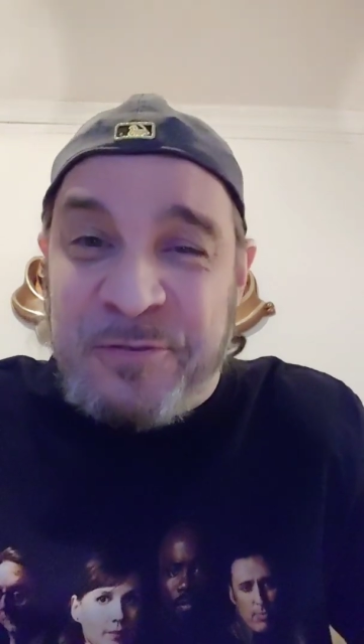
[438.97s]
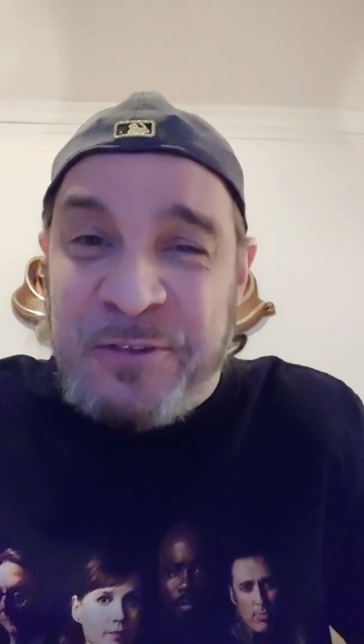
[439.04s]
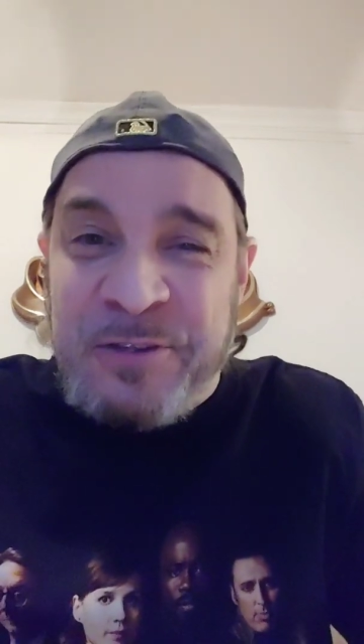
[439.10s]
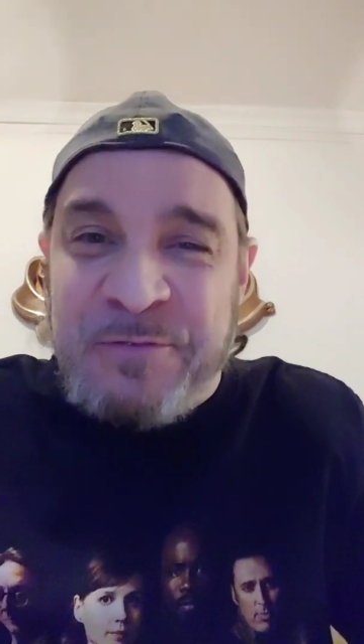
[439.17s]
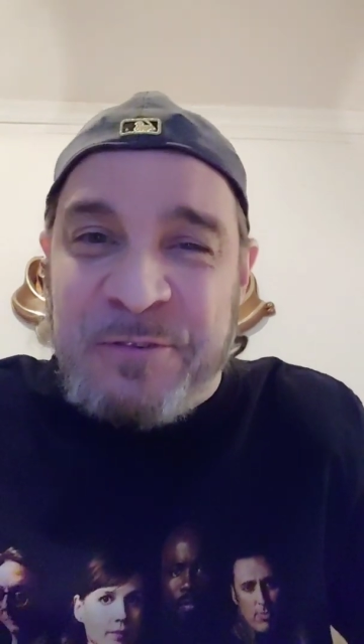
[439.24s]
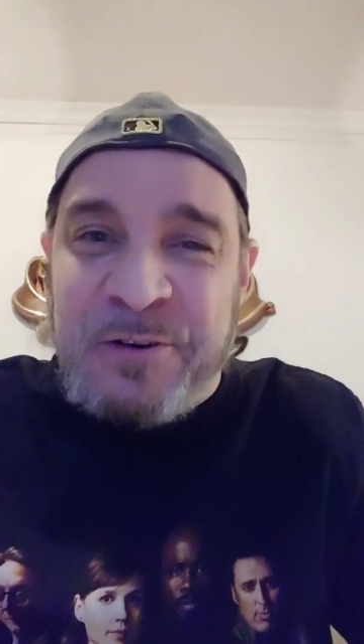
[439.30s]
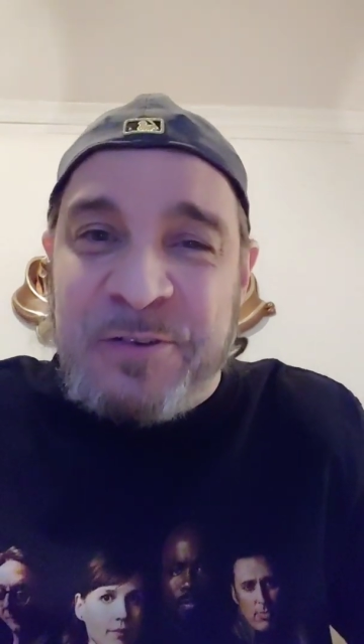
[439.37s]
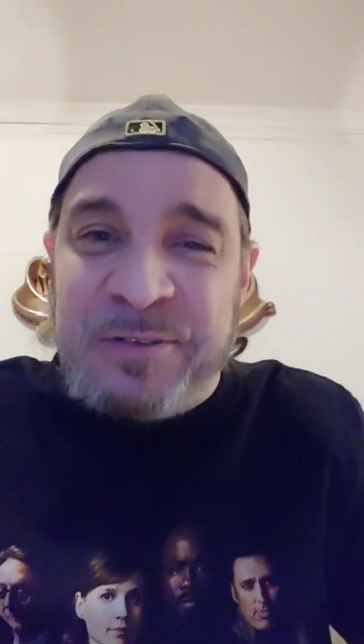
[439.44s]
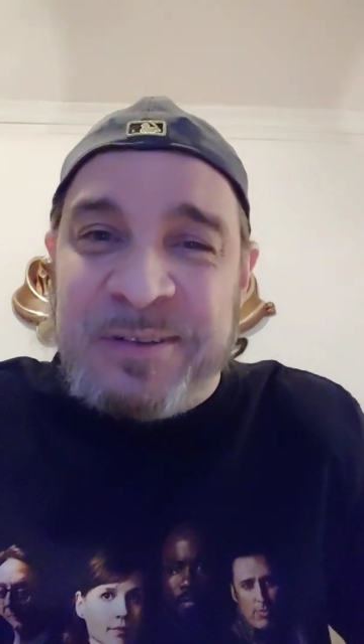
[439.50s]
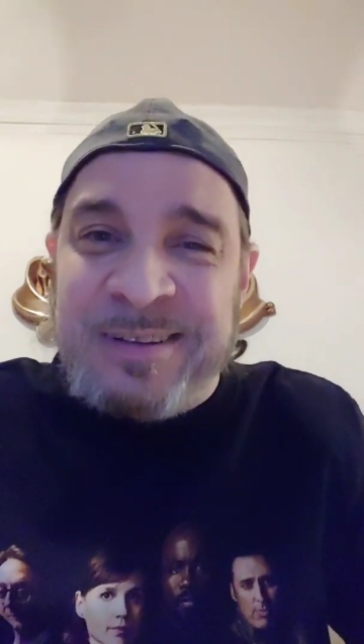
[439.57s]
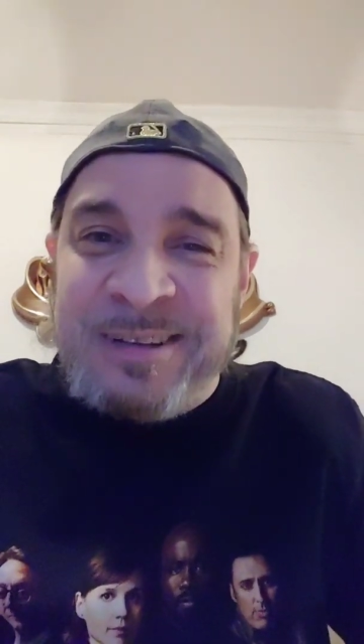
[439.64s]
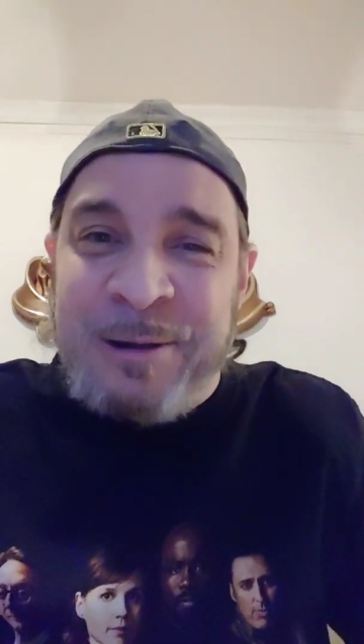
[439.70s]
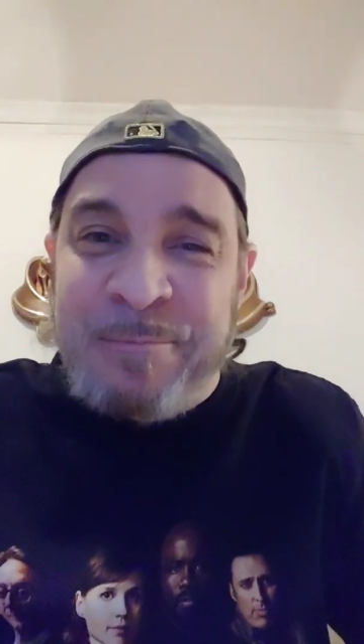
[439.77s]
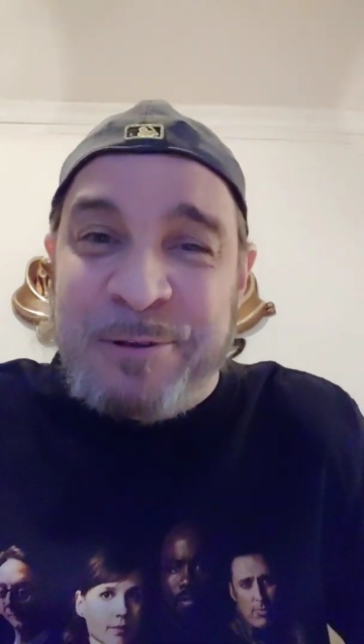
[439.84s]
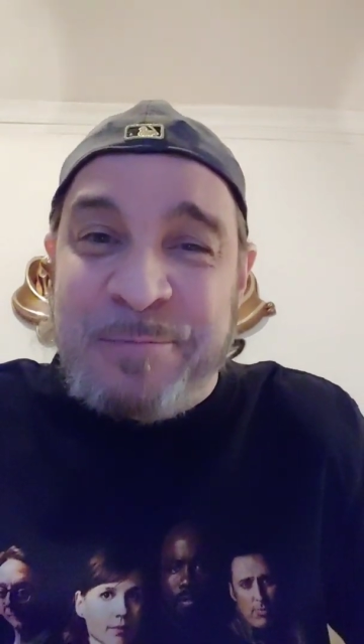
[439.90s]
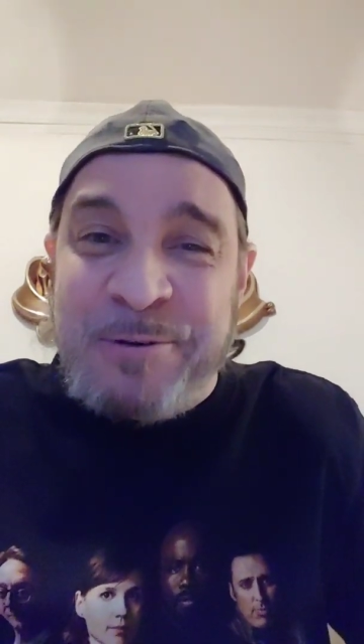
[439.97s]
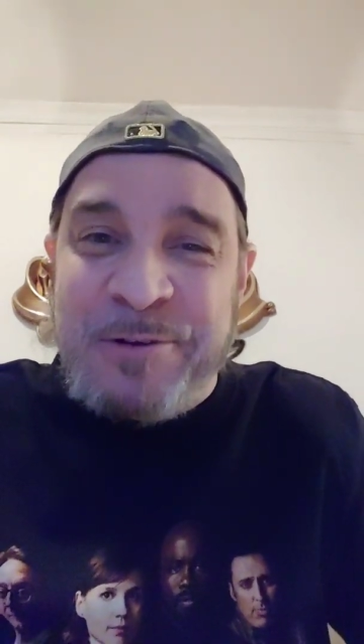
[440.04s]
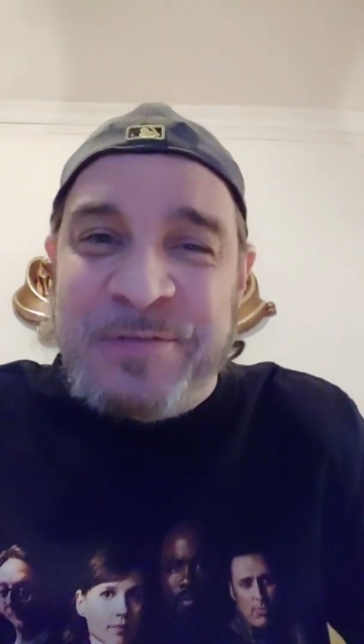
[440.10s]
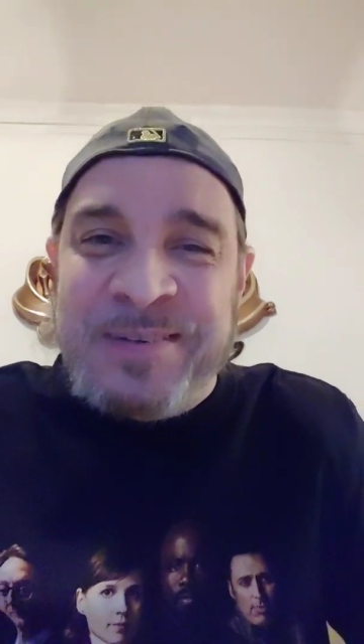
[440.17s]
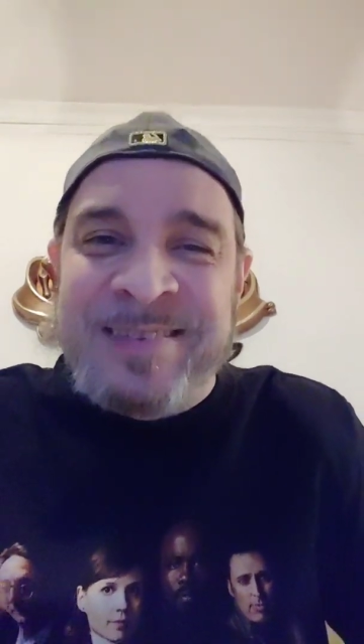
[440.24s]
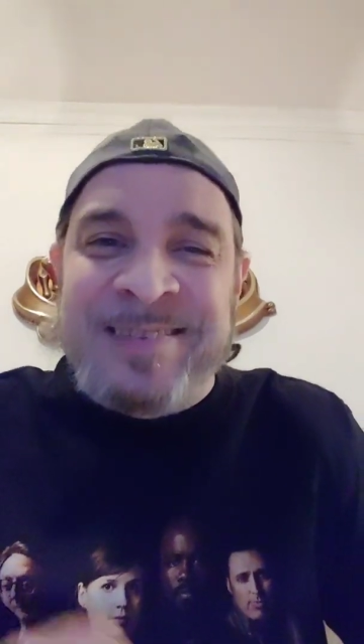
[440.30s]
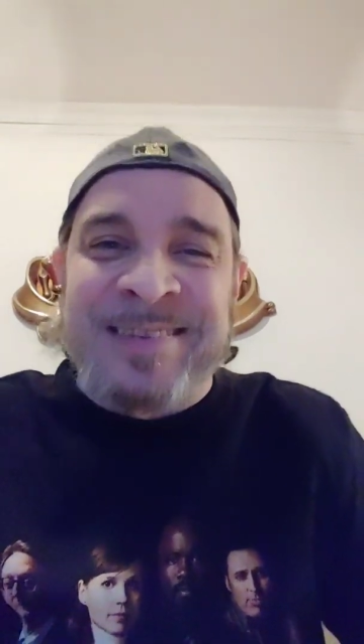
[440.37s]
for the first couple of
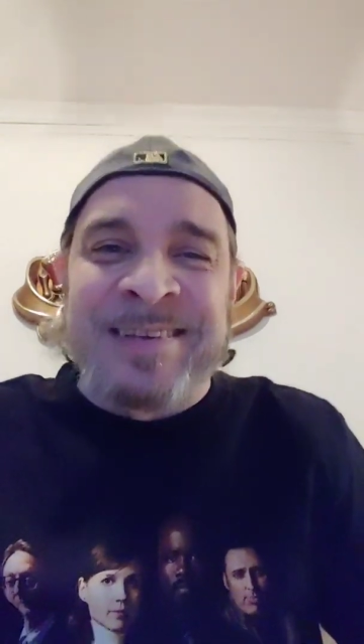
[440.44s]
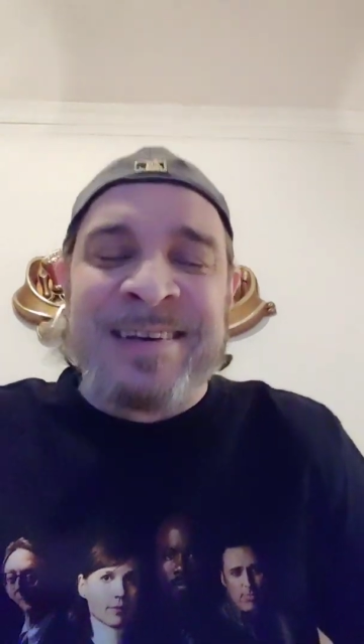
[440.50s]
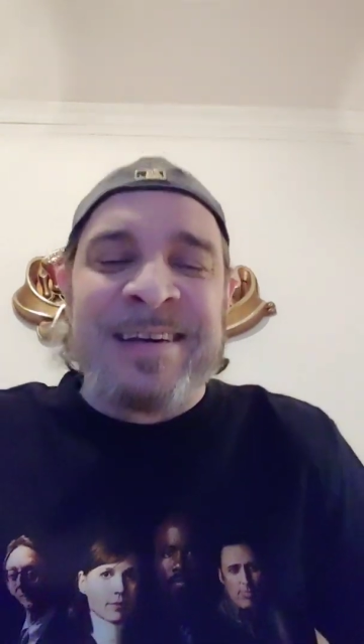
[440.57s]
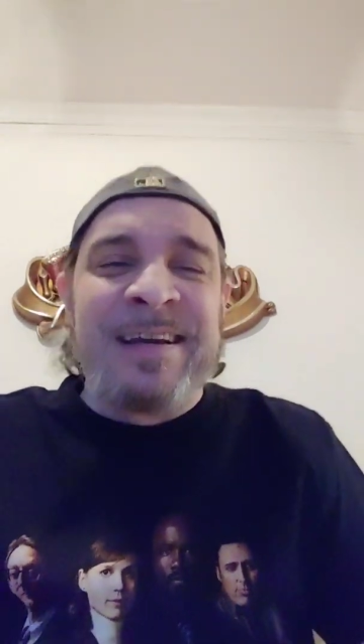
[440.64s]
movies.